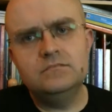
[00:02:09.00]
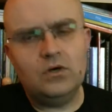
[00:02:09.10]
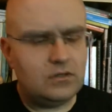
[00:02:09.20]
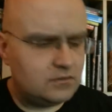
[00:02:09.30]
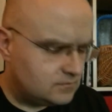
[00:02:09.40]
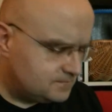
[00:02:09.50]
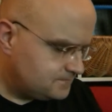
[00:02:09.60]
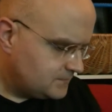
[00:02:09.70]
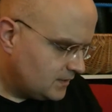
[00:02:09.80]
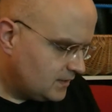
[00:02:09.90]
Oh.
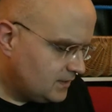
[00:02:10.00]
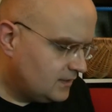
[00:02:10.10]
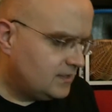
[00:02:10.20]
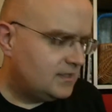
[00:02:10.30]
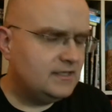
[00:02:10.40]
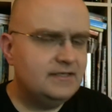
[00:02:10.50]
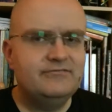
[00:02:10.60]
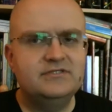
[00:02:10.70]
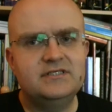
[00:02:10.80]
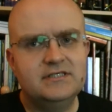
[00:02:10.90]
I
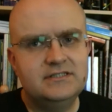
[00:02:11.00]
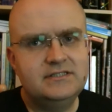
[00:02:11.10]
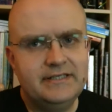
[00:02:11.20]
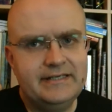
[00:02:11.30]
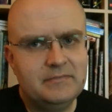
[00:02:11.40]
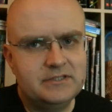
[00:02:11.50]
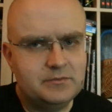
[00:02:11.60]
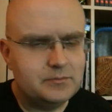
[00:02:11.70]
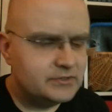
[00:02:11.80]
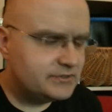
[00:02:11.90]
mean, for starters, you need
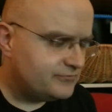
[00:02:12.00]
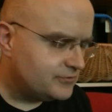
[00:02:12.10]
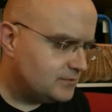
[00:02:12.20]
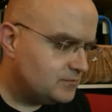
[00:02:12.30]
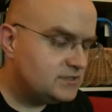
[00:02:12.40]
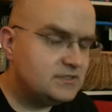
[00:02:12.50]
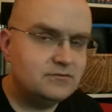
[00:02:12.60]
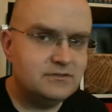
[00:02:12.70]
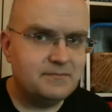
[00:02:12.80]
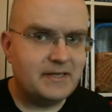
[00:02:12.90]
multiple books for it, which is
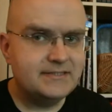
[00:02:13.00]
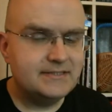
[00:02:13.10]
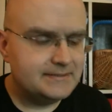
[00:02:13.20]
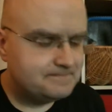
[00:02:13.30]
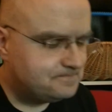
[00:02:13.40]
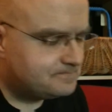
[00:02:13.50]
always a bad sign.